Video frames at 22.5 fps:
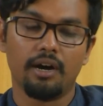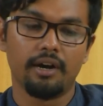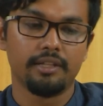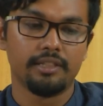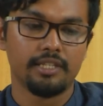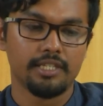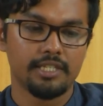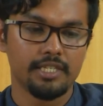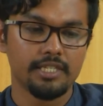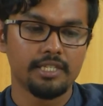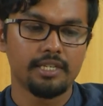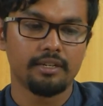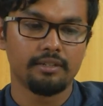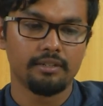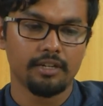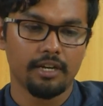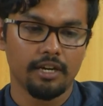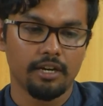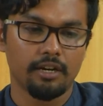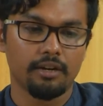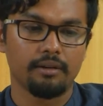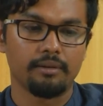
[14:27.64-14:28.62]
This is
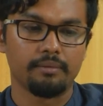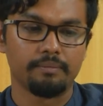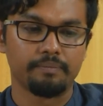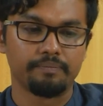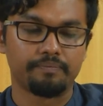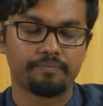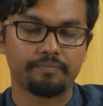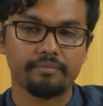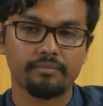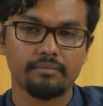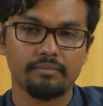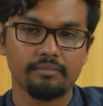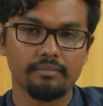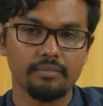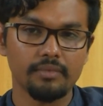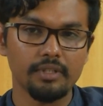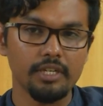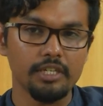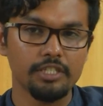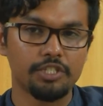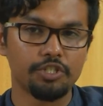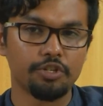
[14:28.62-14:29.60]
an
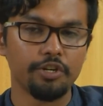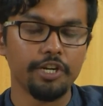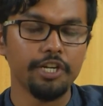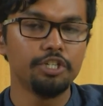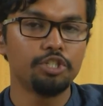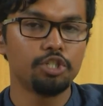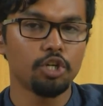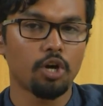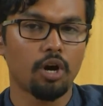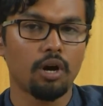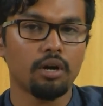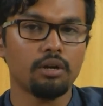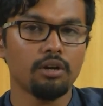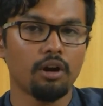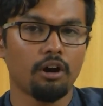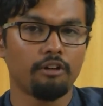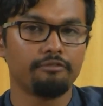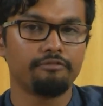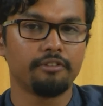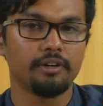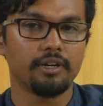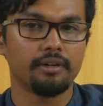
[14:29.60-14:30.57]
screenshot
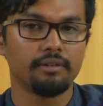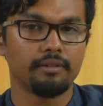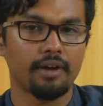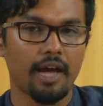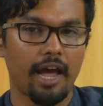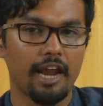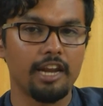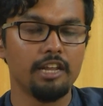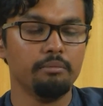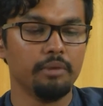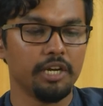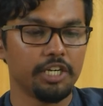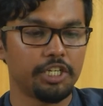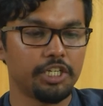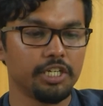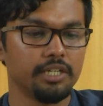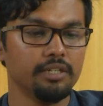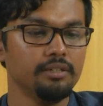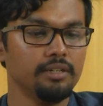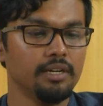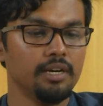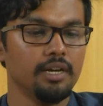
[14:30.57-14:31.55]
of a
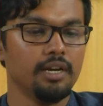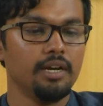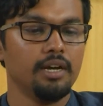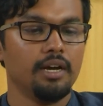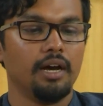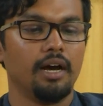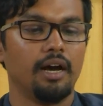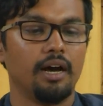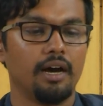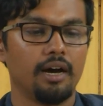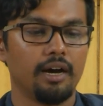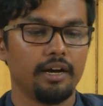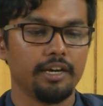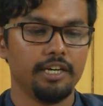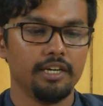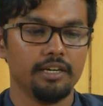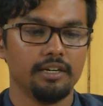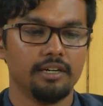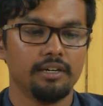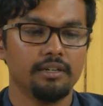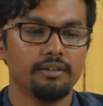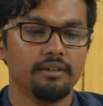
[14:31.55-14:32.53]
animation.
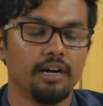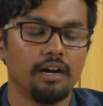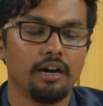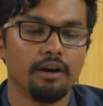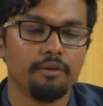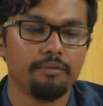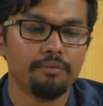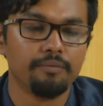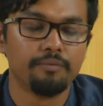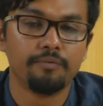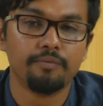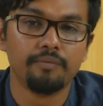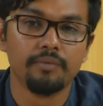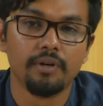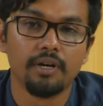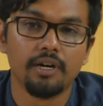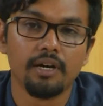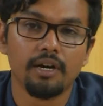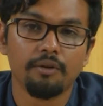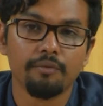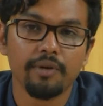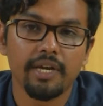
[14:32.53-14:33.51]

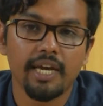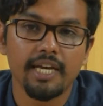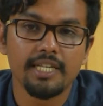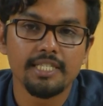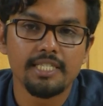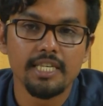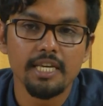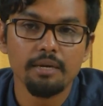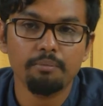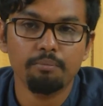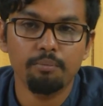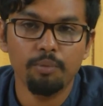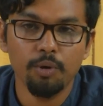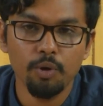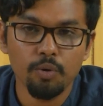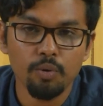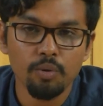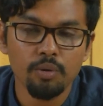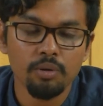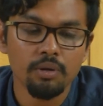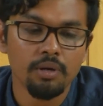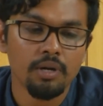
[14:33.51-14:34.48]
Here we can see
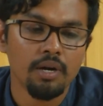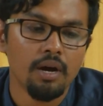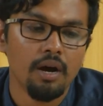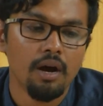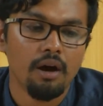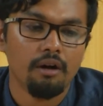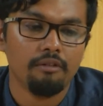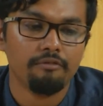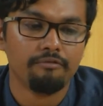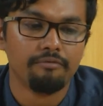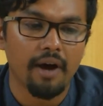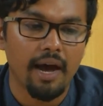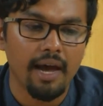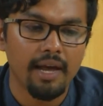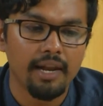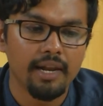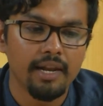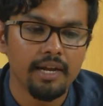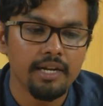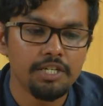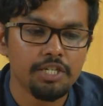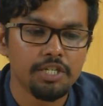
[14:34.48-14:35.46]
blue,
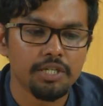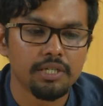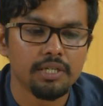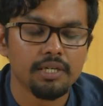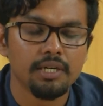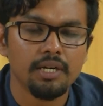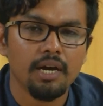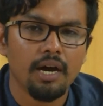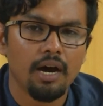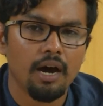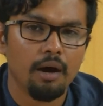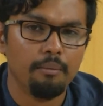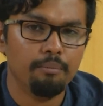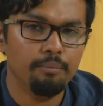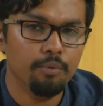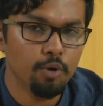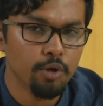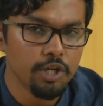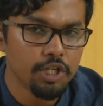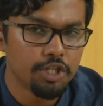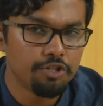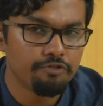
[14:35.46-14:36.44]
violet,
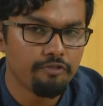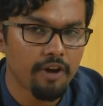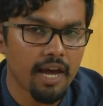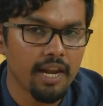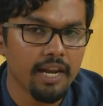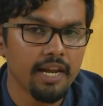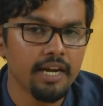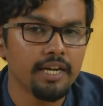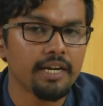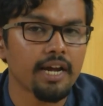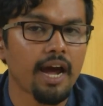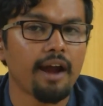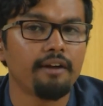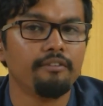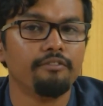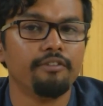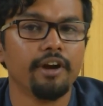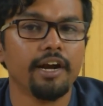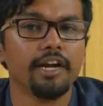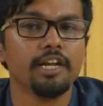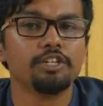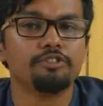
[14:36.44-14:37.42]
bluish violet and
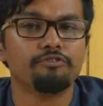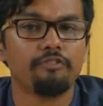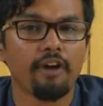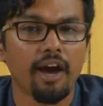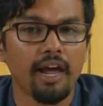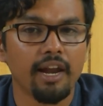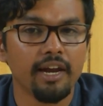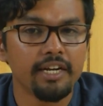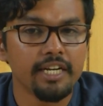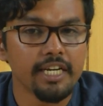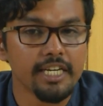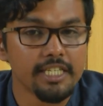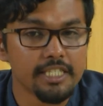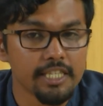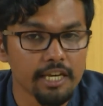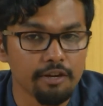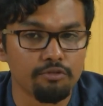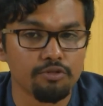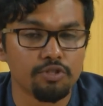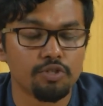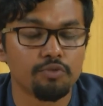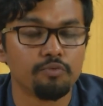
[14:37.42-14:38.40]
reddish violet is
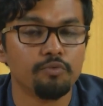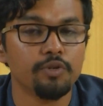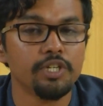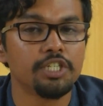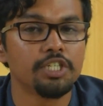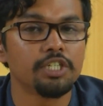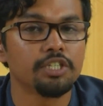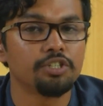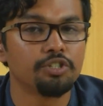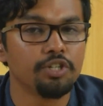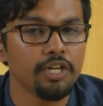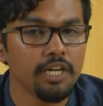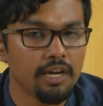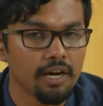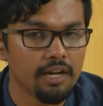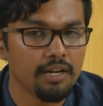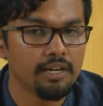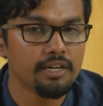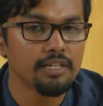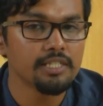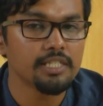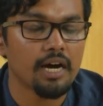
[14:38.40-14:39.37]
used, which three
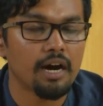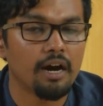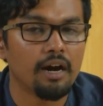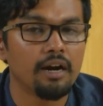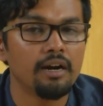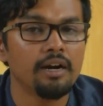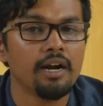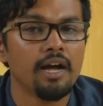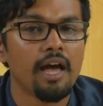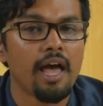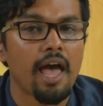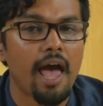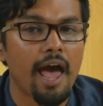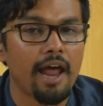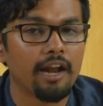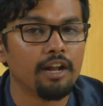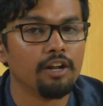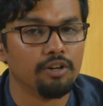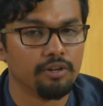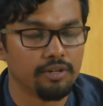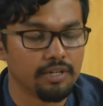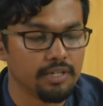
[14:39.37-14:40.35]
colors are
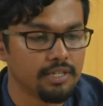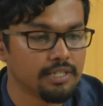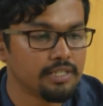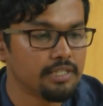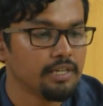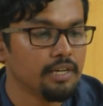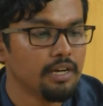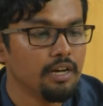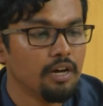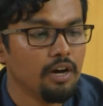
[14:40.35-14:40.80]
analogous.